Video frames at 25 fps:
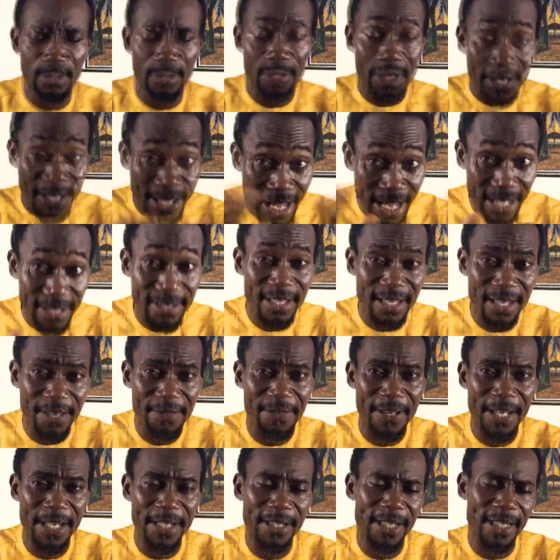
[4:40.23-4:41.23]
Here's an
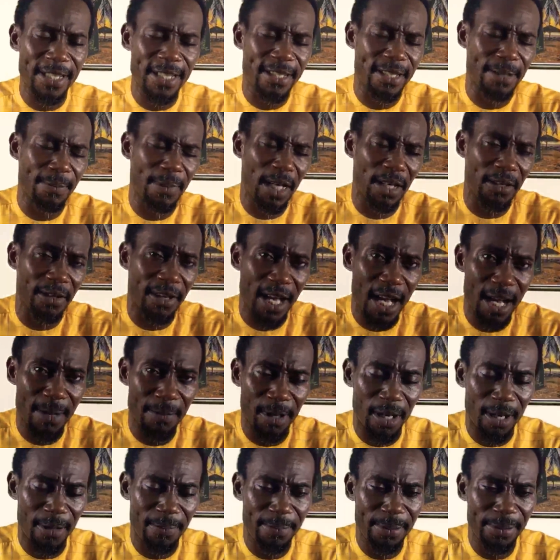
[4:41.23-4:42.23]
event that is about to come
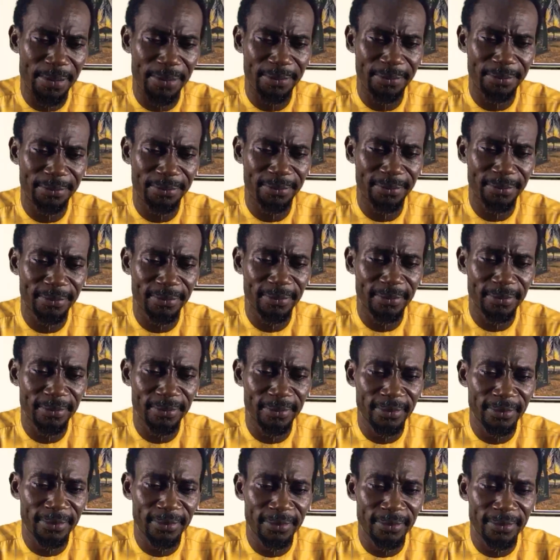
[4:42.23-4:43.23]
up,
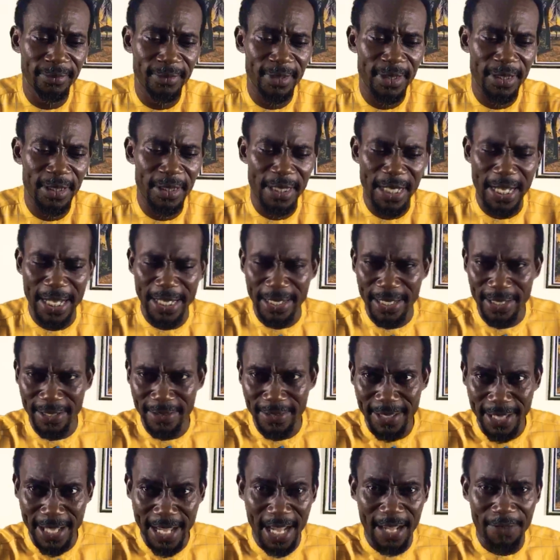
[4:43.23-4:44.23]
like
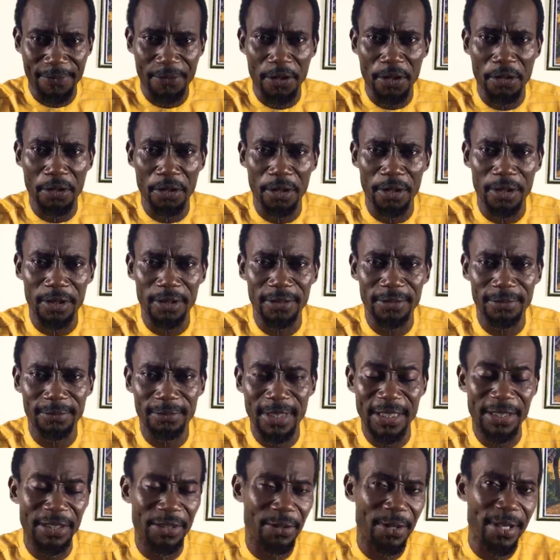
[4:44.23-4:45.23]
the AFCON
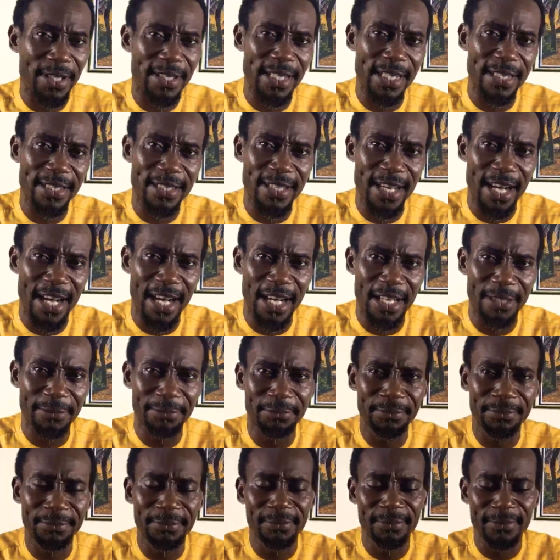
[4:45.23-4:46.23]
in the recent time.
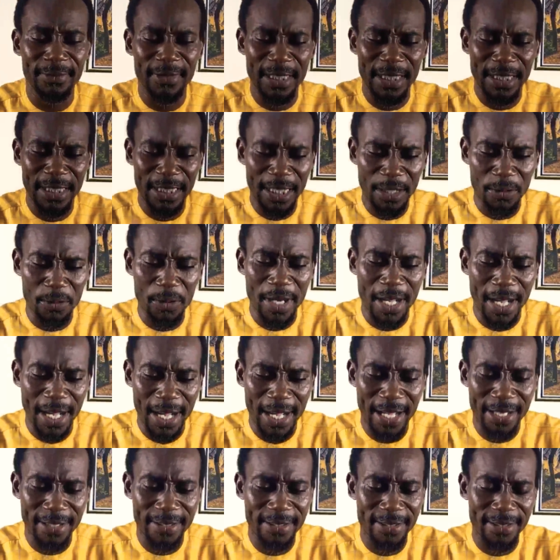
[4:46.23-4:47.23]
And then we
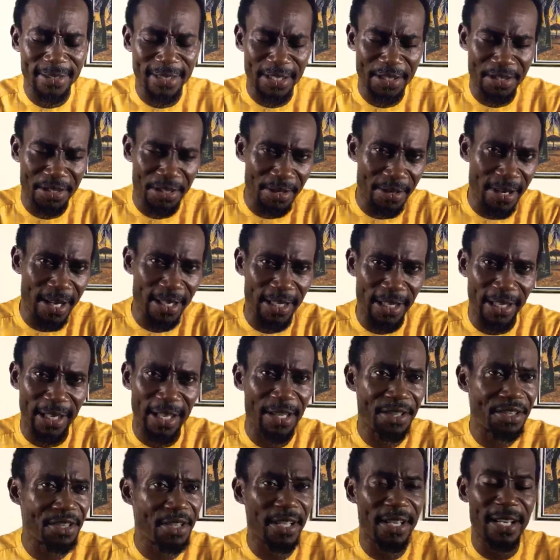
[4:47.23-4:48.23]
had Nigerian
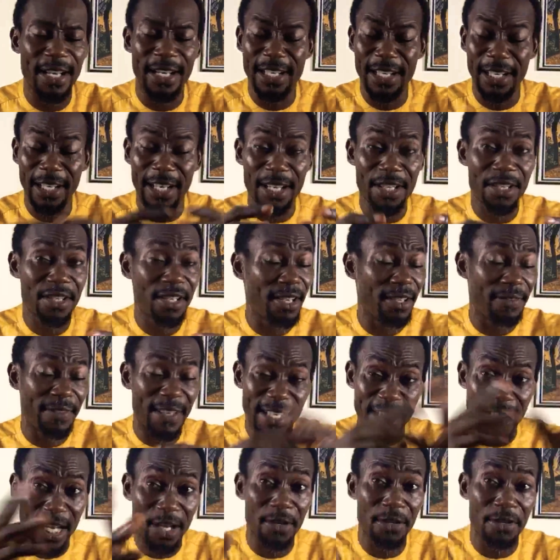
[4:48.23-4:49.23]
election and election of
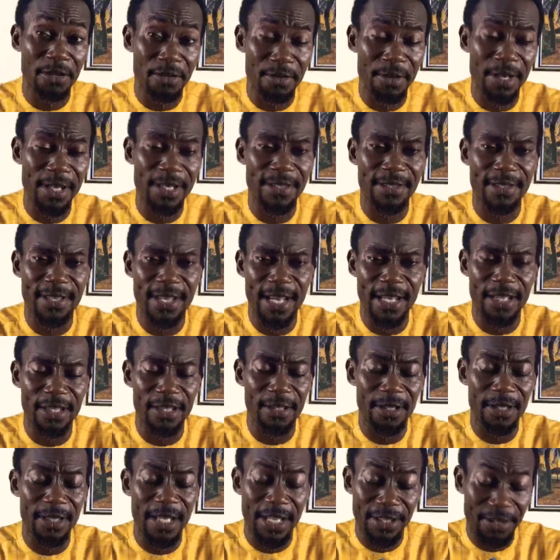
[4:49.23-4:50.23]
other countries, that
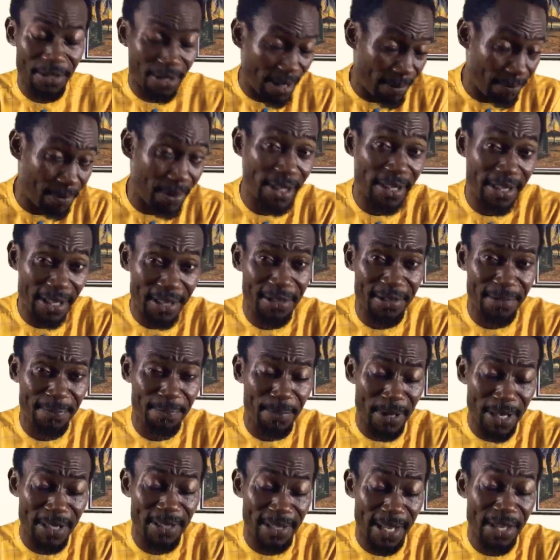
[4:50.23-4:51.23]
Nigerian
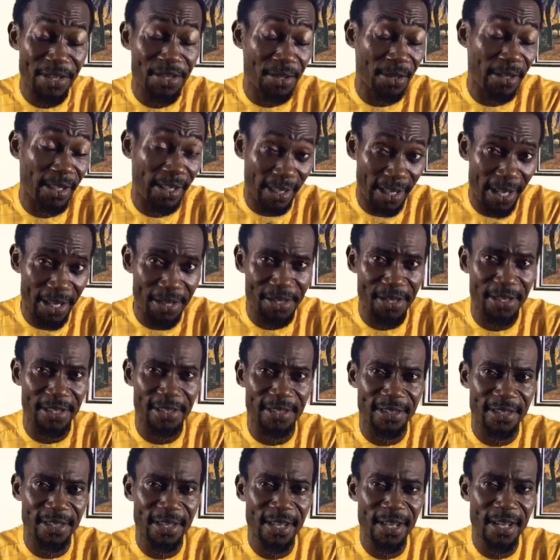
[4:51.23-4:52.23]
presidential
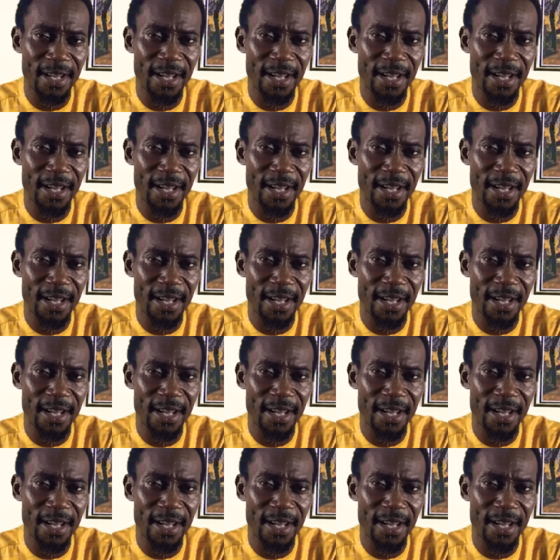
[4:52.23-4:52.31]
elections.